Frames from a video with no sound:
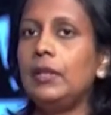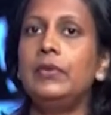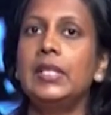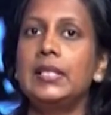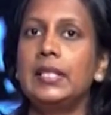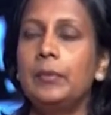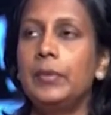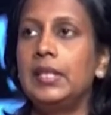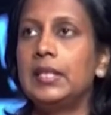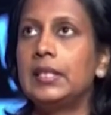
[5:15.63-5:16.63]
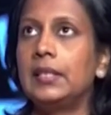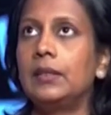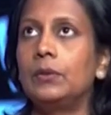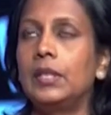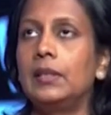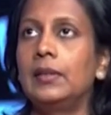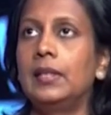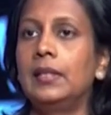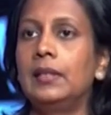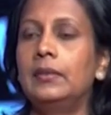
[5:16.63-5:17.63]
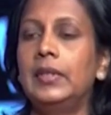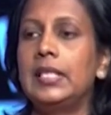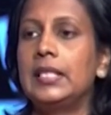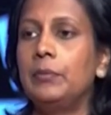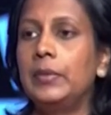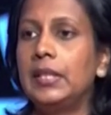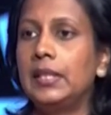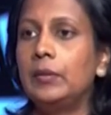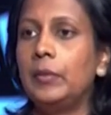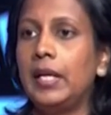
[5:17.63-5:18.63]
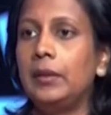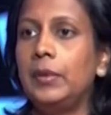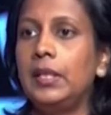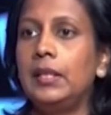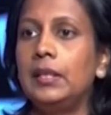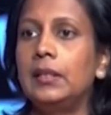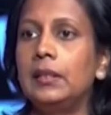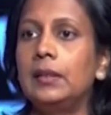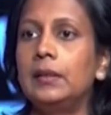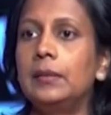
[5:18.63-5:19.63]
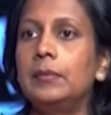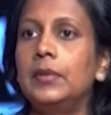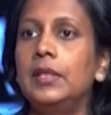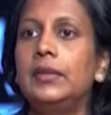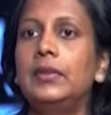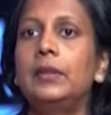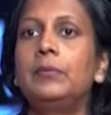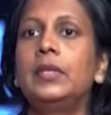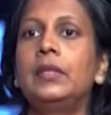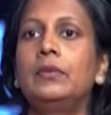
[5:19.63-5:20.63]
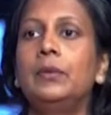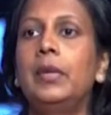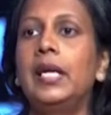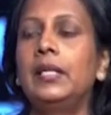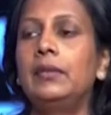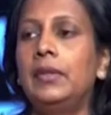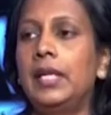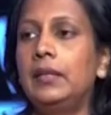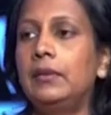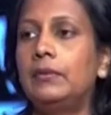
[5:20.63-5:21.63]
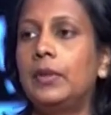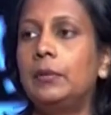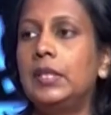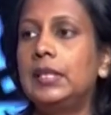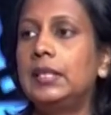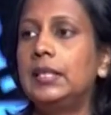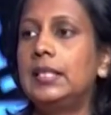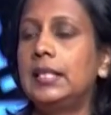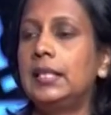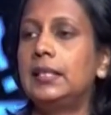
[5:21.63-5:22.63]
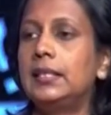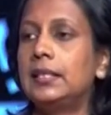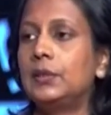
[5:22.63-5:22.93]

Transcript: For example, let's say, okay, A very simple thing might be the development of a butterfly from the early stages.